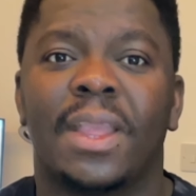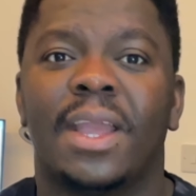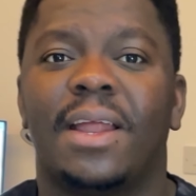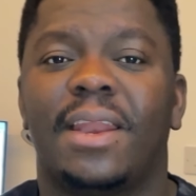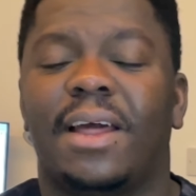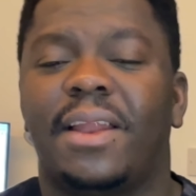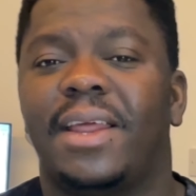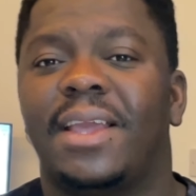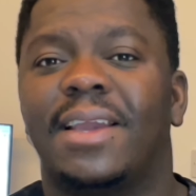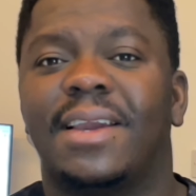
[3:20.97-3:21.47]

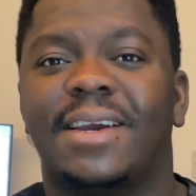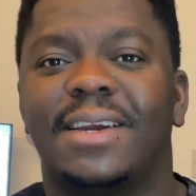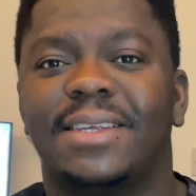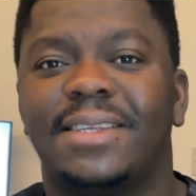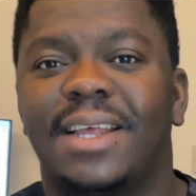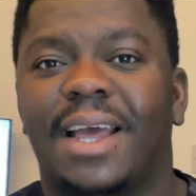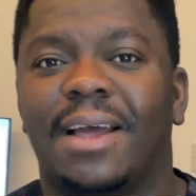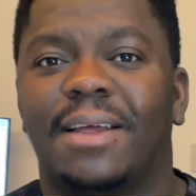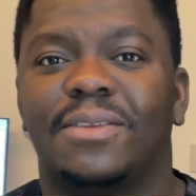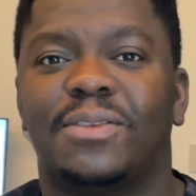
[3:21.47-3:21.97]
Now, they increased
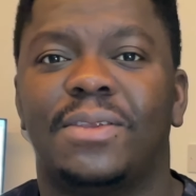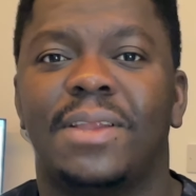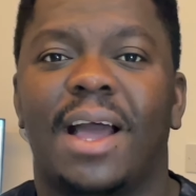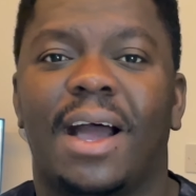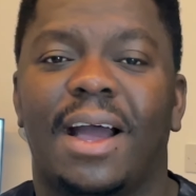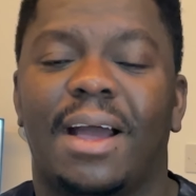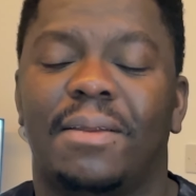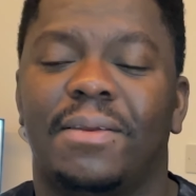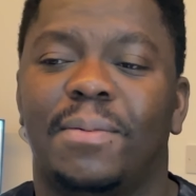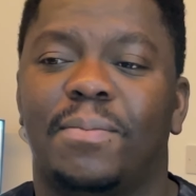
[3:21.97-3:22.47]
their
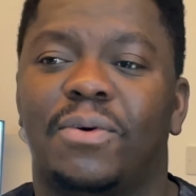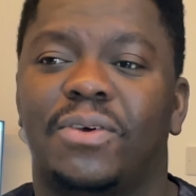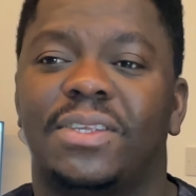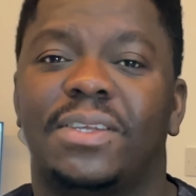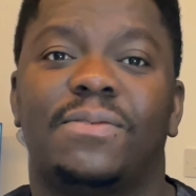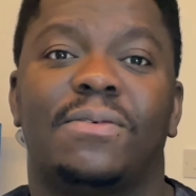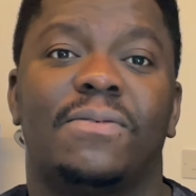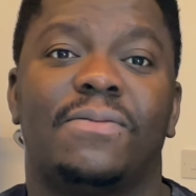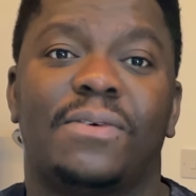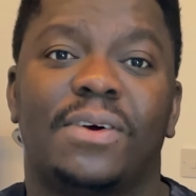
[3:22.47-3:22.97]
deposit
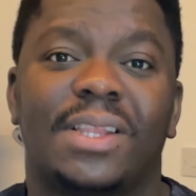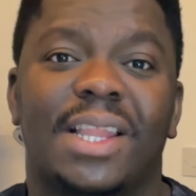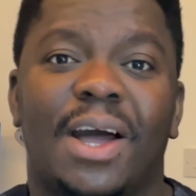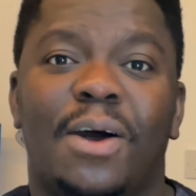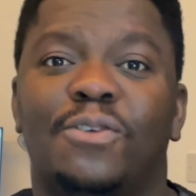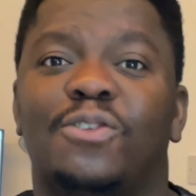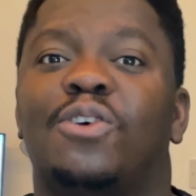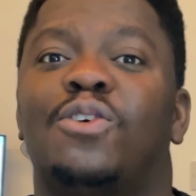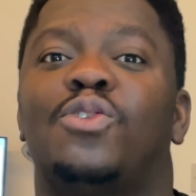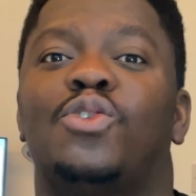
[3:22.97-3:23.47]
from
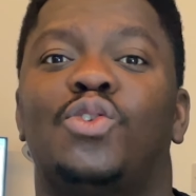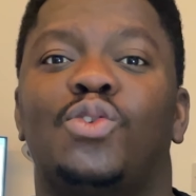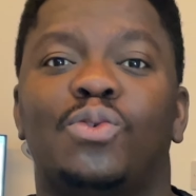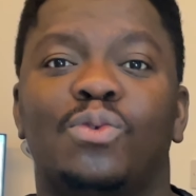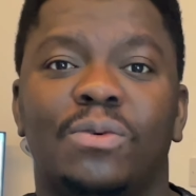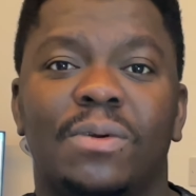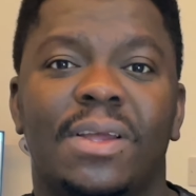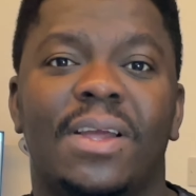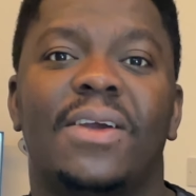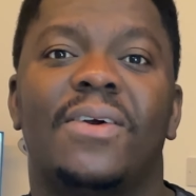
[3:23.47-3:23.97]
4,000
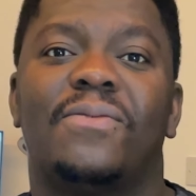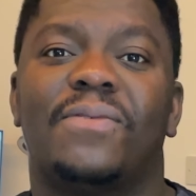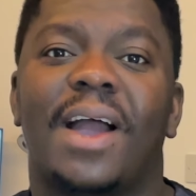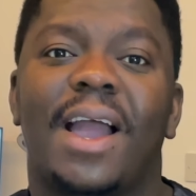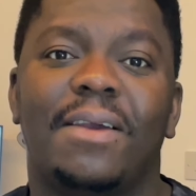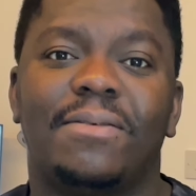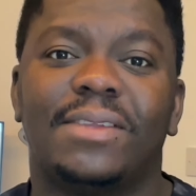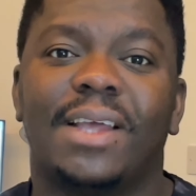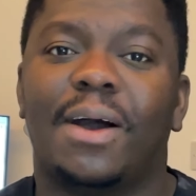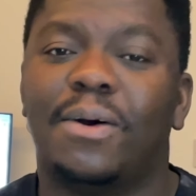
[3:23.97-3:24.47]
to
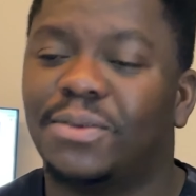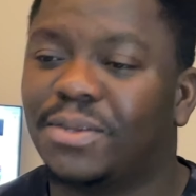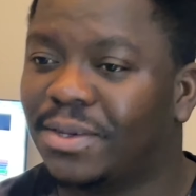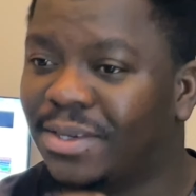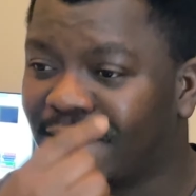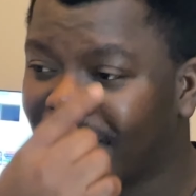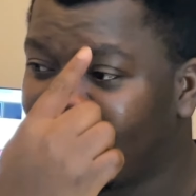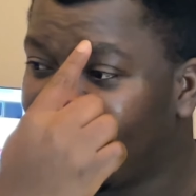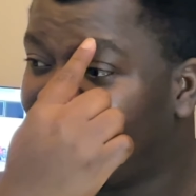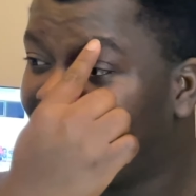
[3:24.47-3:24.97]
5,000.